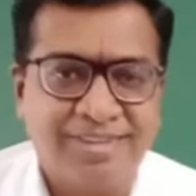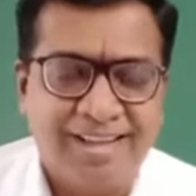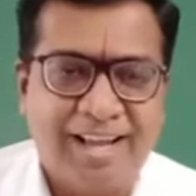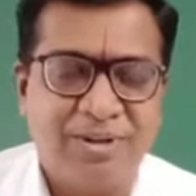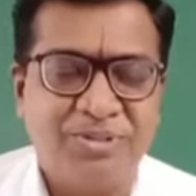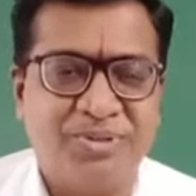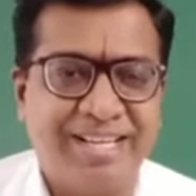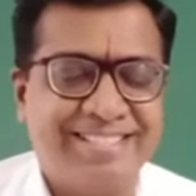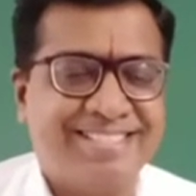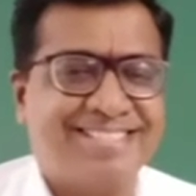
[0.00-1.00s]
Hello
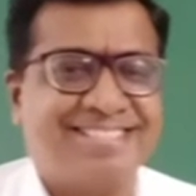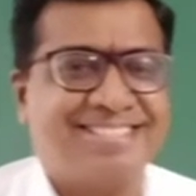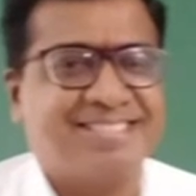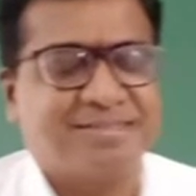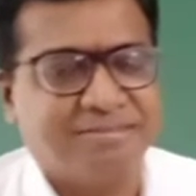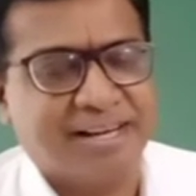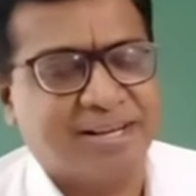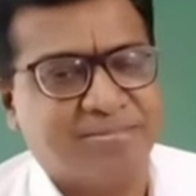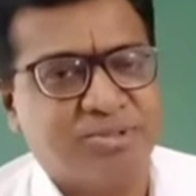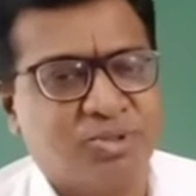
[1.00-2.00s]
students,
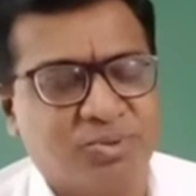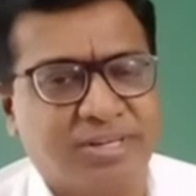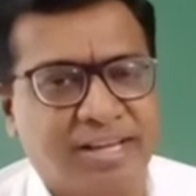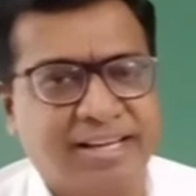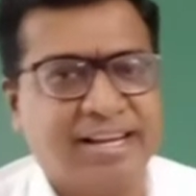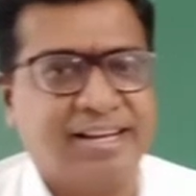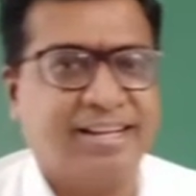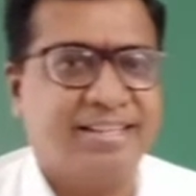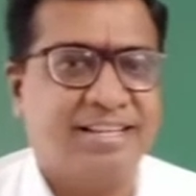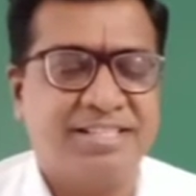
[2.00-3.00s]
welcome to
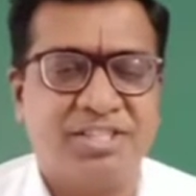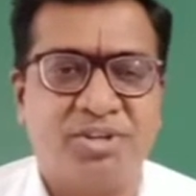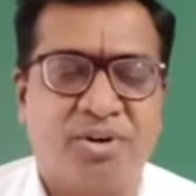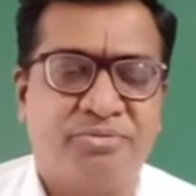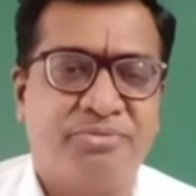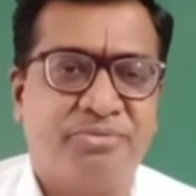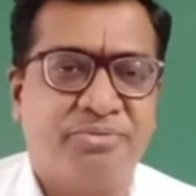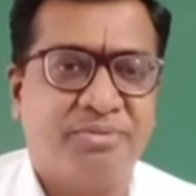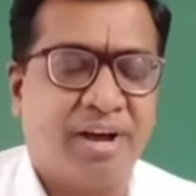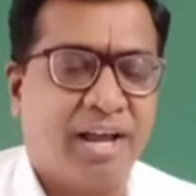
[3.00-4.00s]
another session of
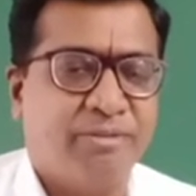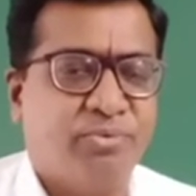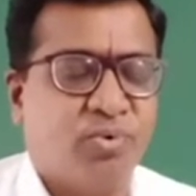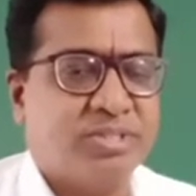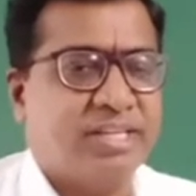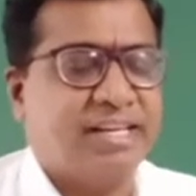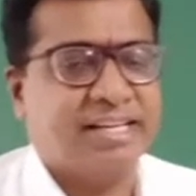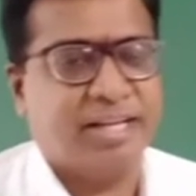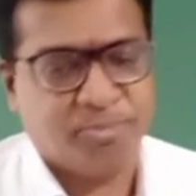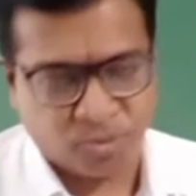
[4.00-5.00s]
All Force
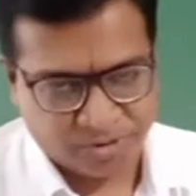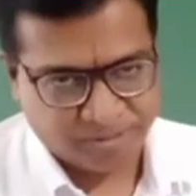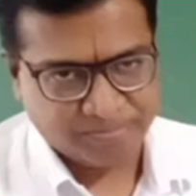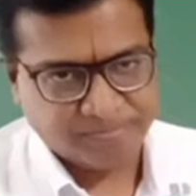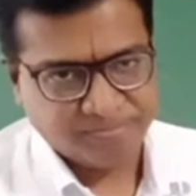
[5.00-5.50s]
e-learning program.